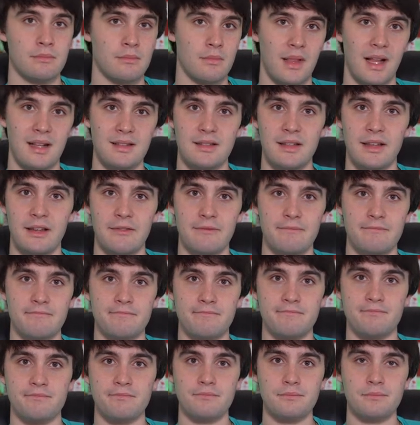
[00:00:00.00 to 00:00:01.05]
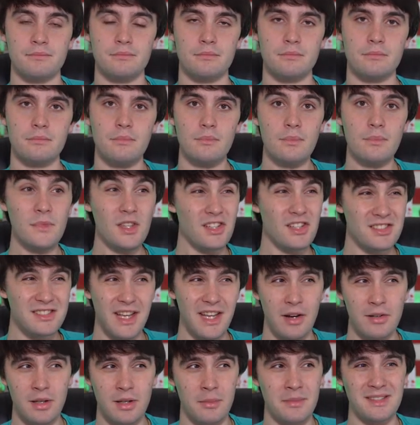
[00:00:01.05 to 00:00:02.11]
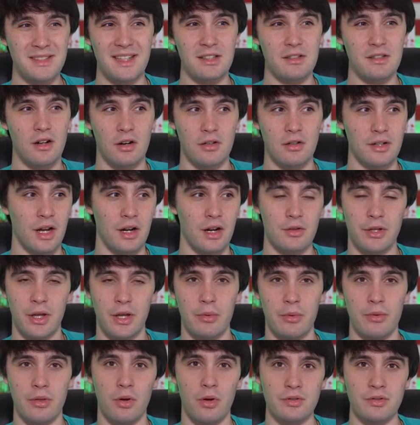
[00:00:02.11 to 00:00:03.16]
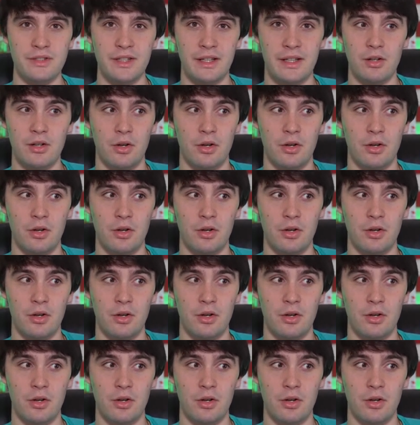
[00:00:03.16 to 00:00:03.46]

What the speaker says: That's it. There's title companies that are not okay with wholesaling.